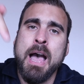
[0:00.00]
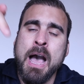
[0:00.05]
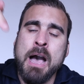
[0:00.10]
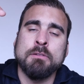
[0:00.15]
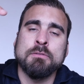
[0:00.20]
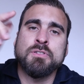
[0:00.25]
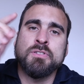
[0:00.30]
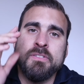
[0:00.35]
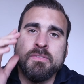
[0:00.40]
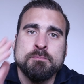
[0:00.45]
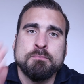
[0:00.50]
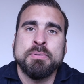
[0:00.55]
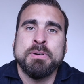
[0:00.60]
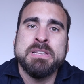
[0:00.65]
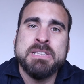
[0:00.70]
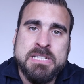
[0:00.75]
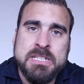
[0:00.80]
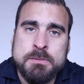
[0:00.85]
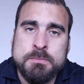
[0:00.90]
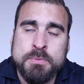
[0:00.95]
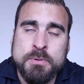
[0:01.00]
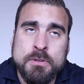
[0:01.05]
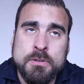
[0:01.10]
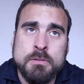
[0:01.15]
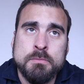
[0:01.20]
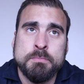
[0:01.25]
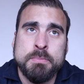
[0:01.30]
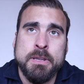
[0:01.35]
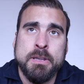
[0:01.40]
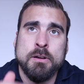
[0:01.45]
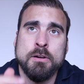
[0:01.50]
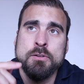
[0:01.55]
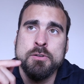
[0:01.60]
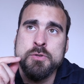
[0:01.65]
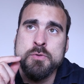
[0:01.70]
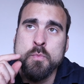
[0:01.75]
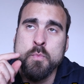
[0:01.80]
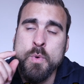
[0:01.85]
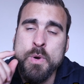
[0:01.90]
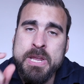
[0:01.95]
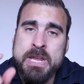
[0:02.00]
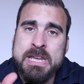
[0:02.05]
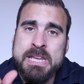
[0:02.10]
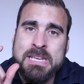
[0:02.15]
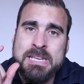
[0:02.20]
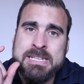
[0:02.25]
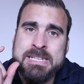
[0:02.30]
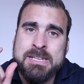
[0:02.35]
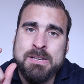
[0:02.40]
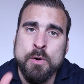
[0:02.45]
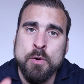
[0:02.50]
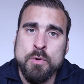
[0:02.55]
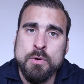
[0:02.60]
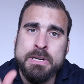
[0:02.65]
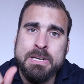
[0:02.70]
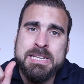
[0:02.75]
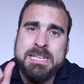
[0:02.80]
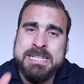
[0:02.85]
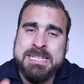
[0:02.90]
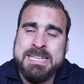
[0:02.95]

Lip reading: out of principle because we only